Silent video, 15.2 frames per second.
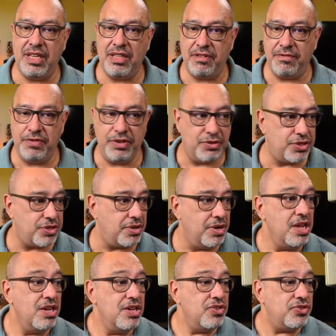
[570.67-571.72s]
in the future.
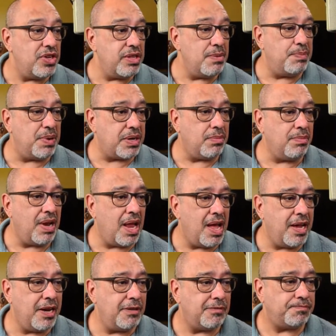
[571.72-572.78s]
So the bottom
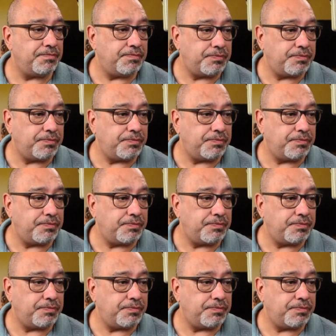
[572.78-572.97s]
line